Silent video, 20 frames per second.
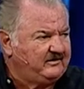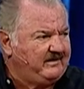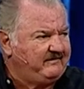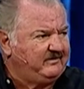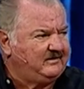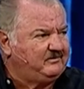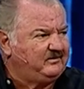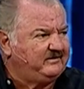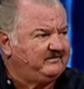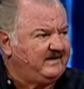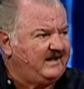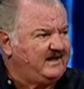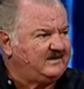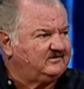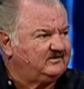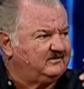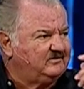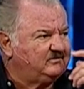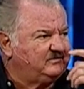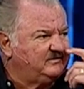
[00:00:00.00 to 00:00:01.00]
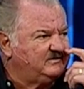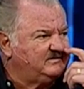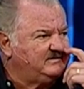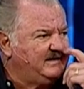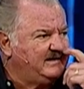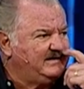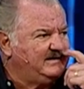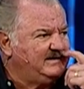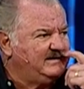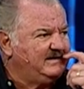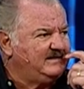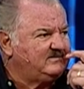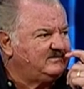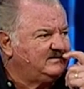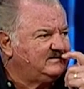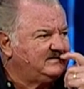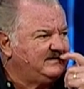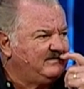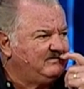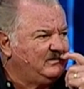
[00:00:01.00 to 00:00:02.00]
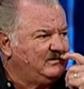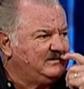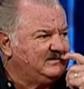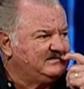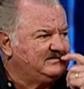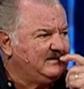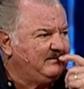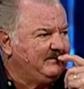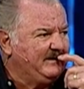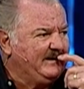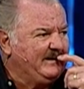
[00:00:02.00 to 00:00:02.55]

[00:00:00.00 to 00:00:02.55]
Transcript: over the book of Exodus for a second and let's just have a look at something